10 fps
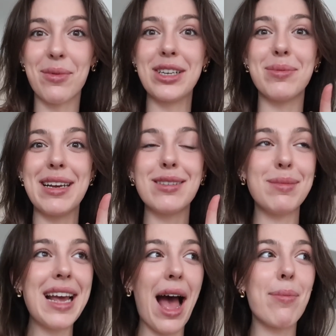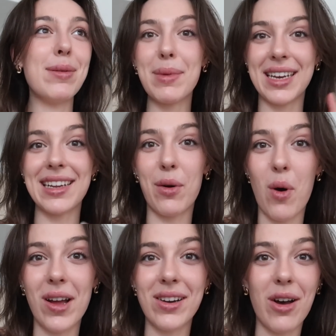which makes me happy because I
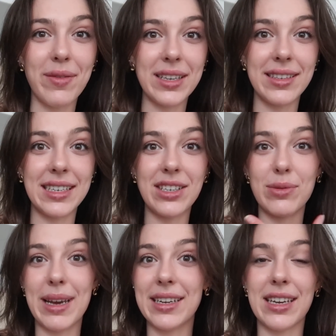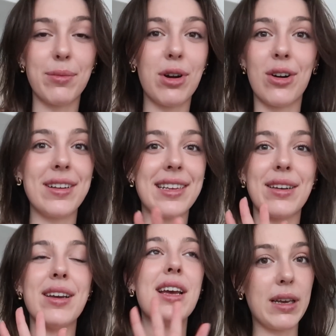want obviously to make a ton of progress and